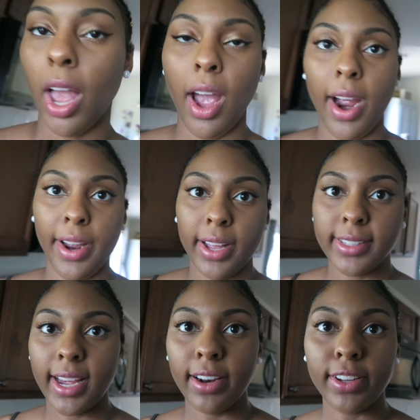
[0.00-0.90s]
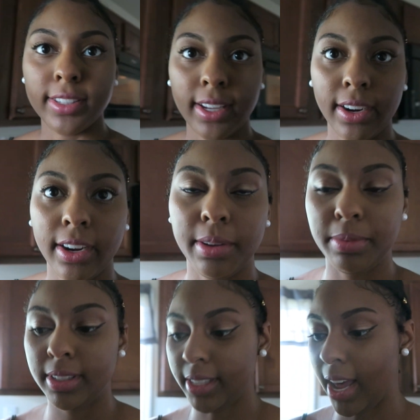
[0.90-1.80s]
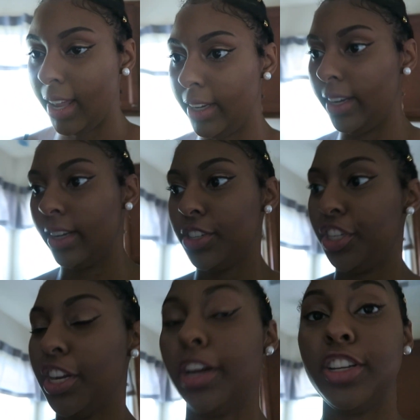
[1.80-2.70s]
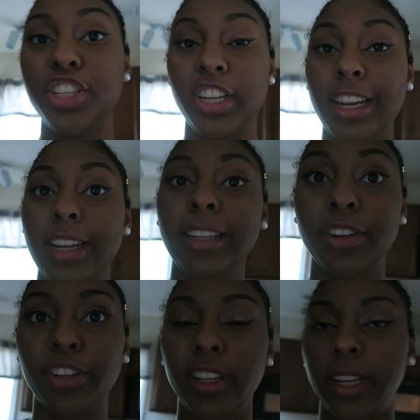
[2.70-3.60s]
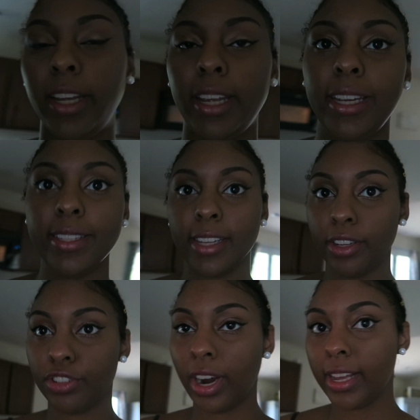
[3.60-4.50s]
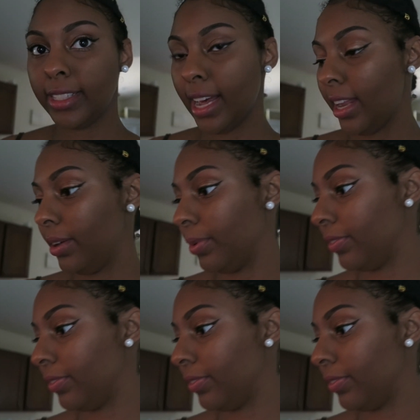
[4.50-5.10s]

All right, y'all. Taylor is tearing up the salad. She literally eats a dry salad